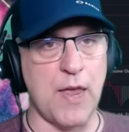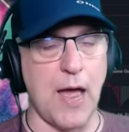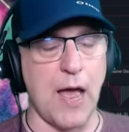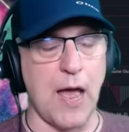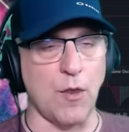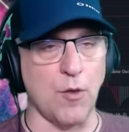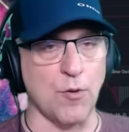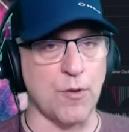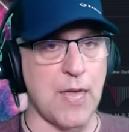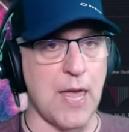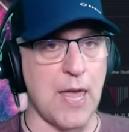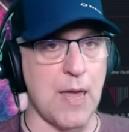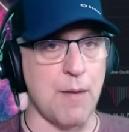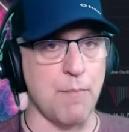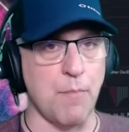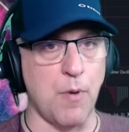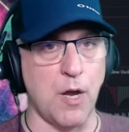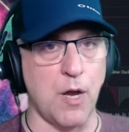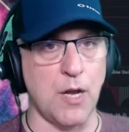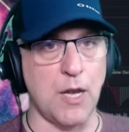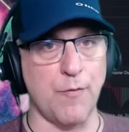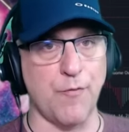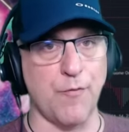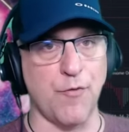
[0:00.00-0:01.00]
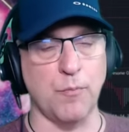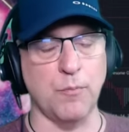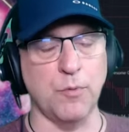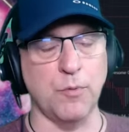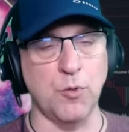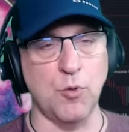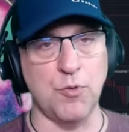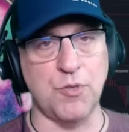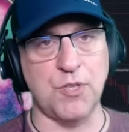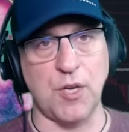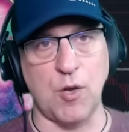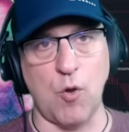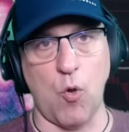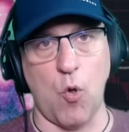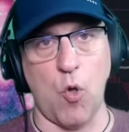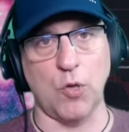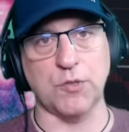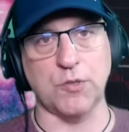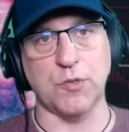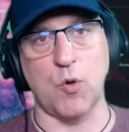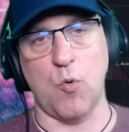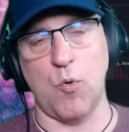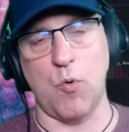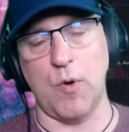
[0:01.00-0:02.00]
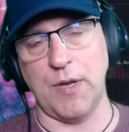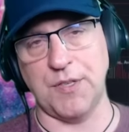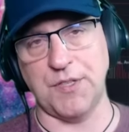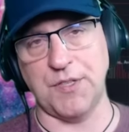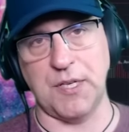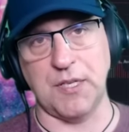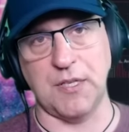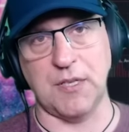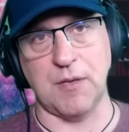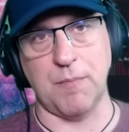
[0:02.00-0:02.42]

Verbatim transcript: reallocate money from losing altcoins